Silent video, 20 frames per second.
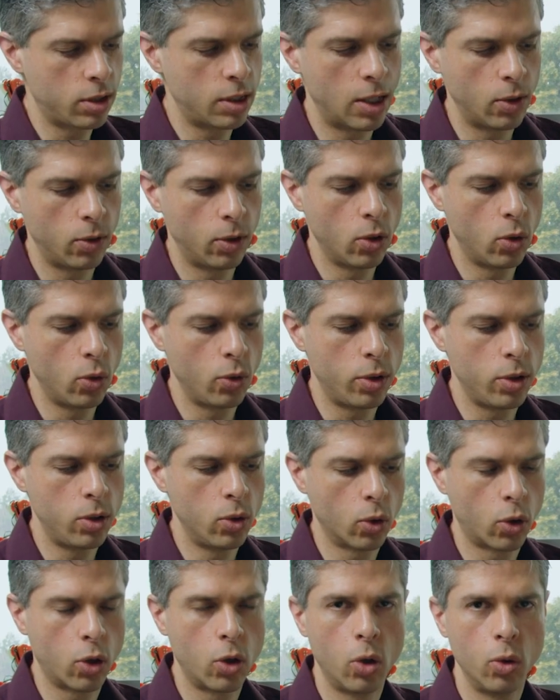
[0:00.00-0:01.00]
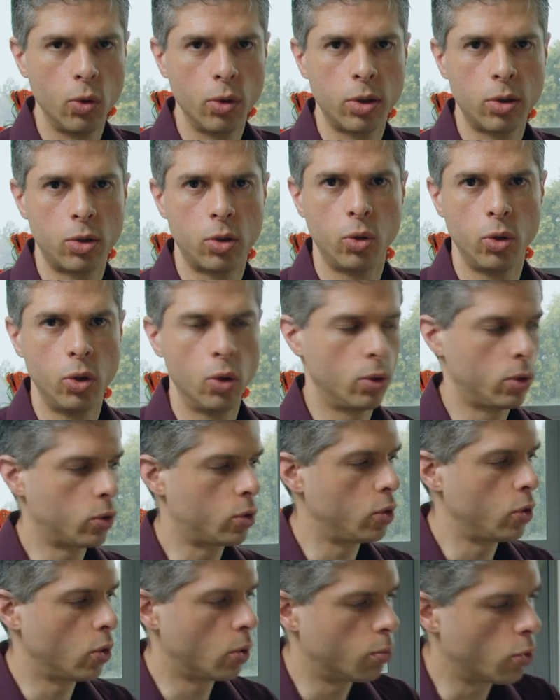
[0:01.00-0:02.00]
download your code to
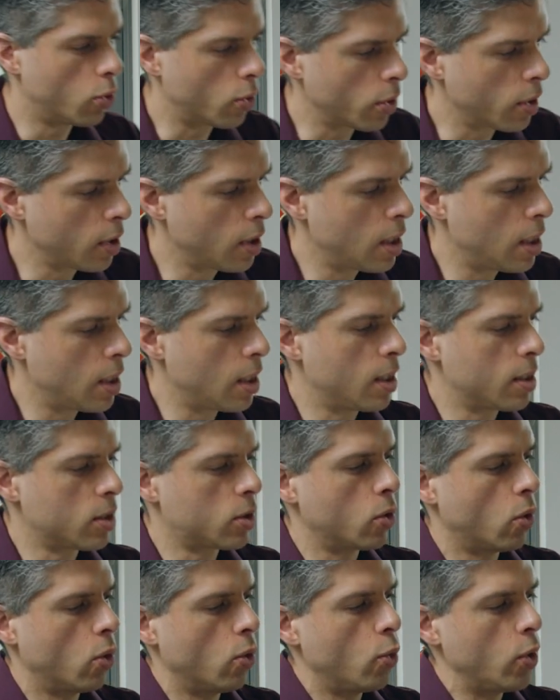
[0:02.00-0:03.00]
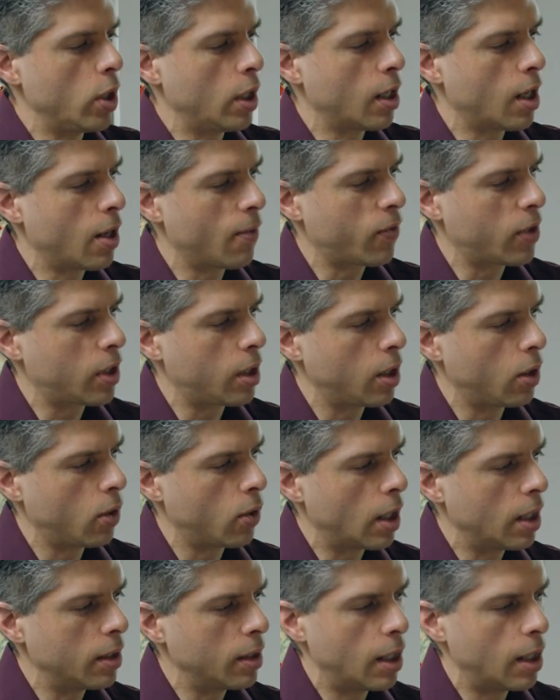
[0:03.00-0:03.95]
your board. So we have here an